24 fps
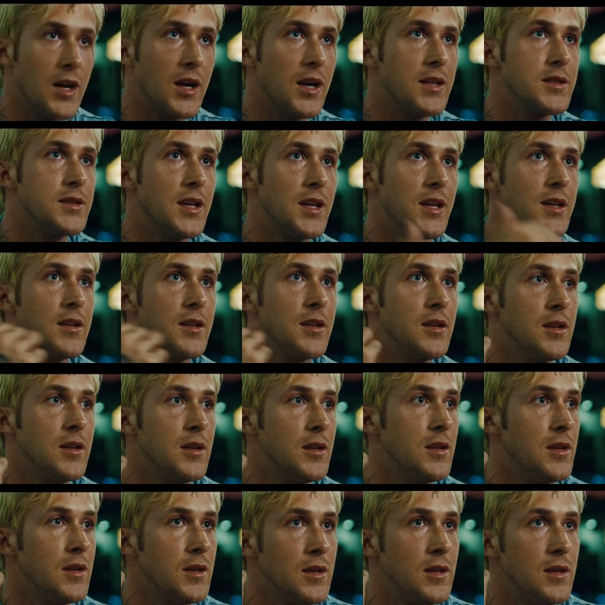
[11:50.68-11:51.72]
I got that
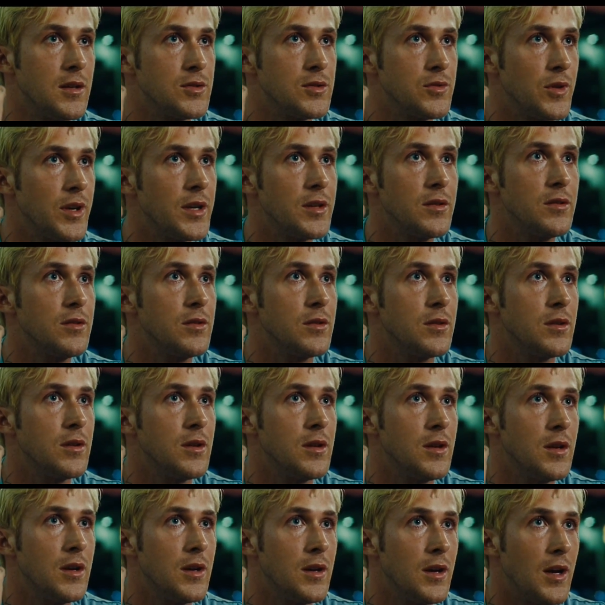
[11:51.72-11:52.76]
trailer.
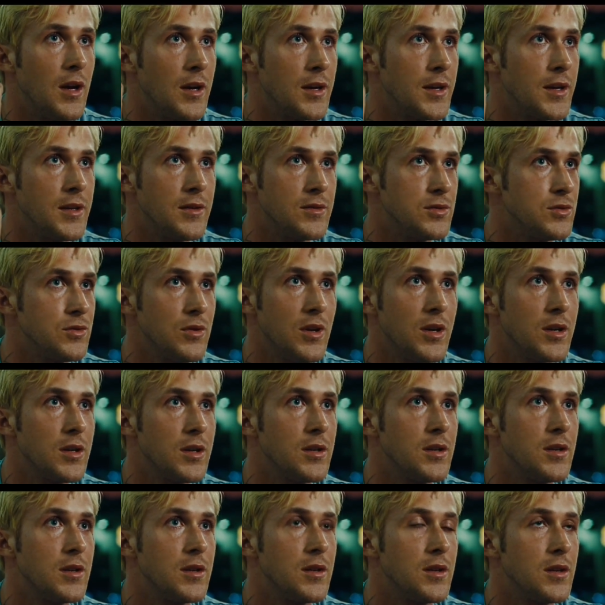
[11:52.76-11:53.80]
I'll get a
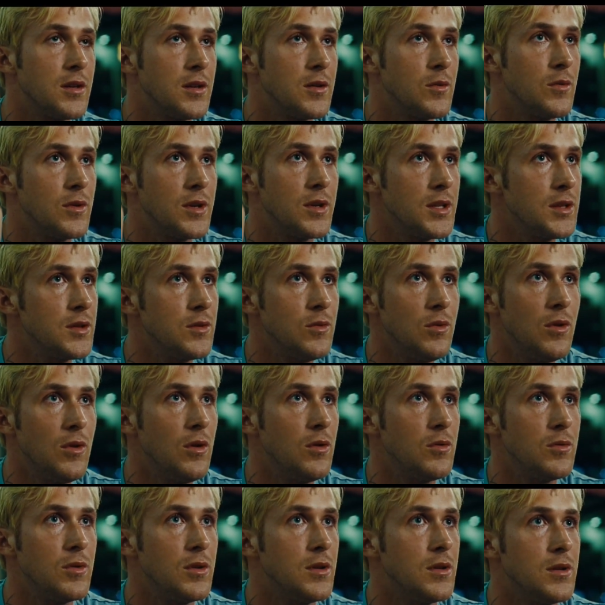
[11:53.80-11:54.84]
truck. We'll hit the
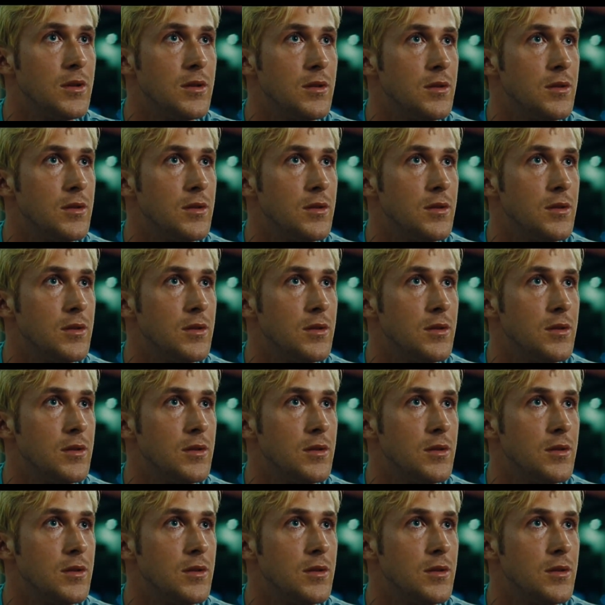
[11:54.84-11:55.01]
road.